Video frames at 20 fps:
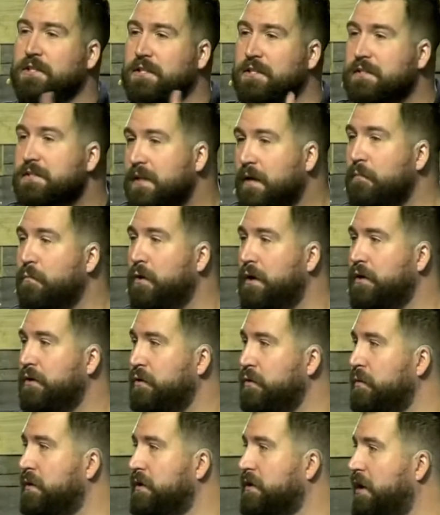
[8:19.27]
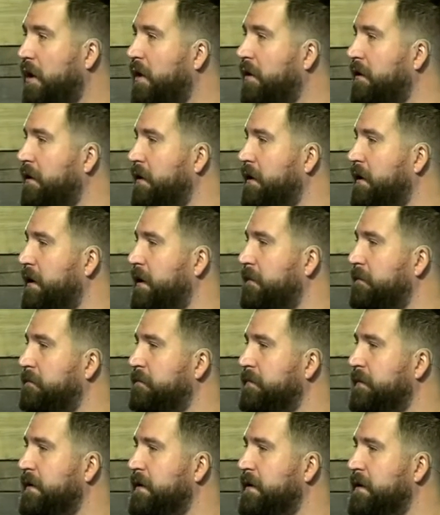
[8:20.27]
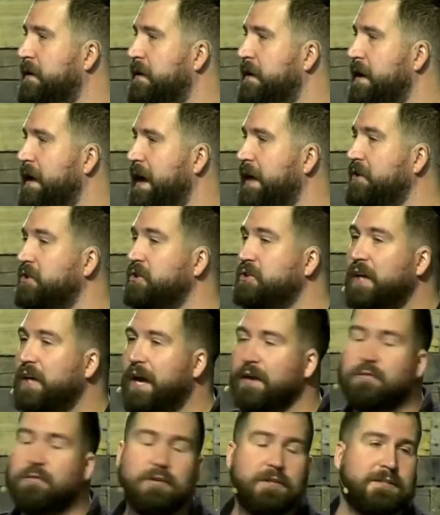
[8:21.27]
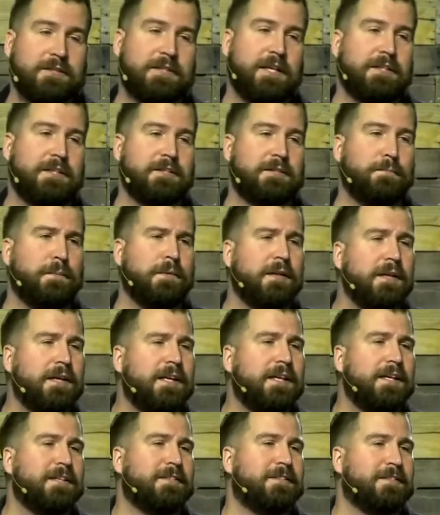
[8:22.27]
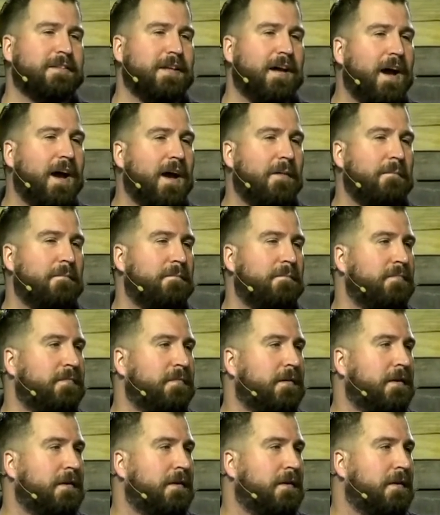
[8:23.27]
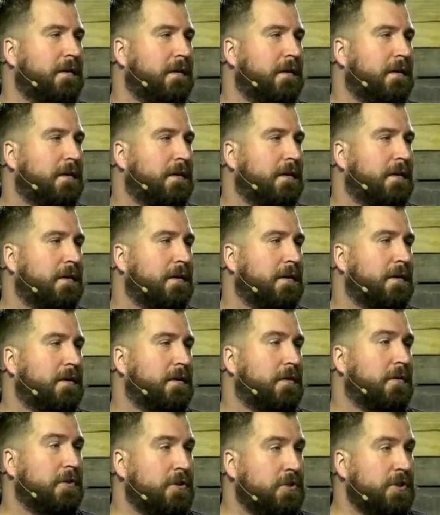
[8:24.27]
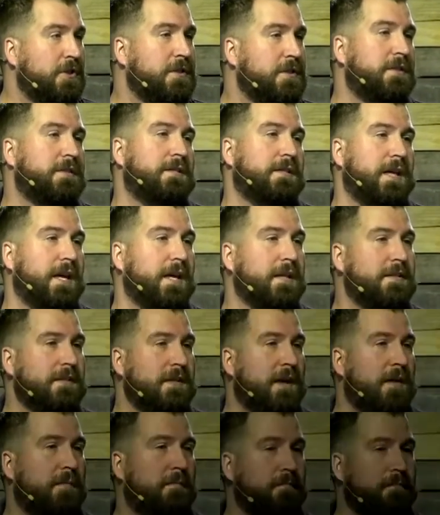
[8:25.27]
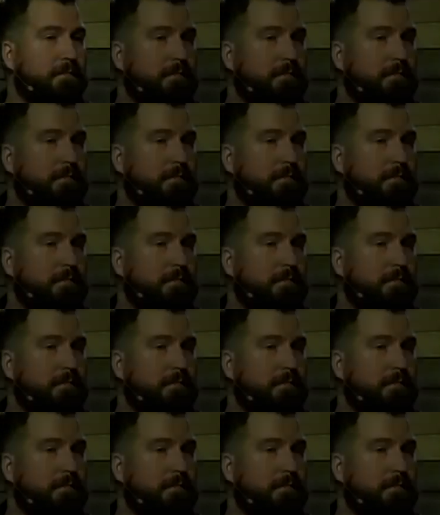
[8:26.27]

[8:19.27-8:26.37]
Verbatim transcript: to someone who would call on him. As Jairus says, Please come, Jesus gets up